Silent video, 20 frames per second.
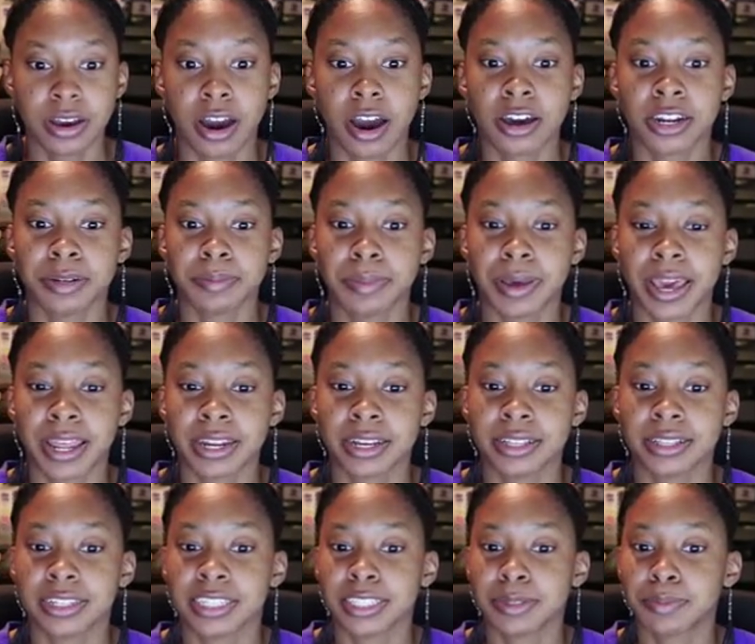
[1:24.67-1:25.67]

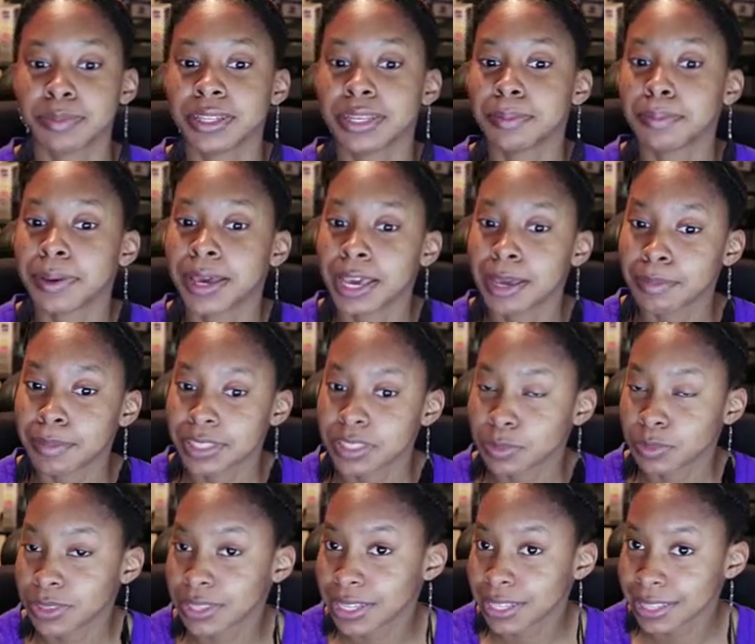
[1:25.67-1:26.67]
automatically split
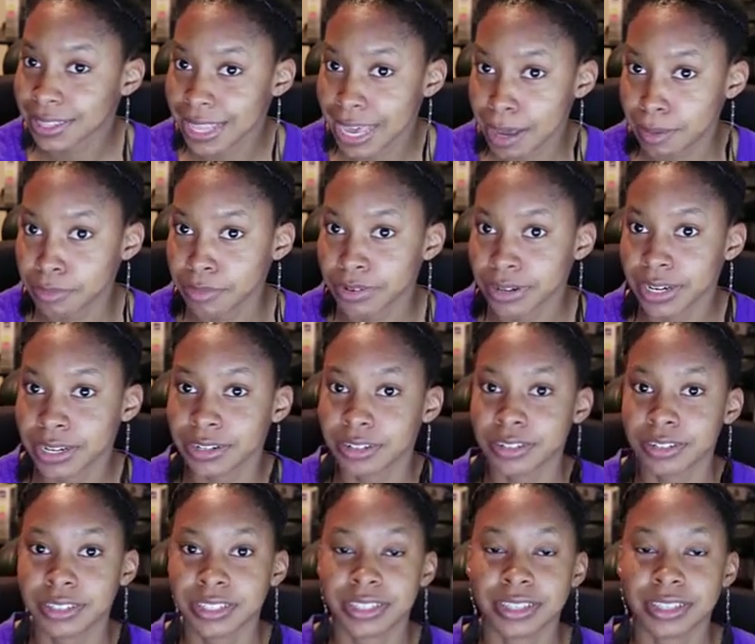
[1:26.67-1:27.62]
payments with collaborators,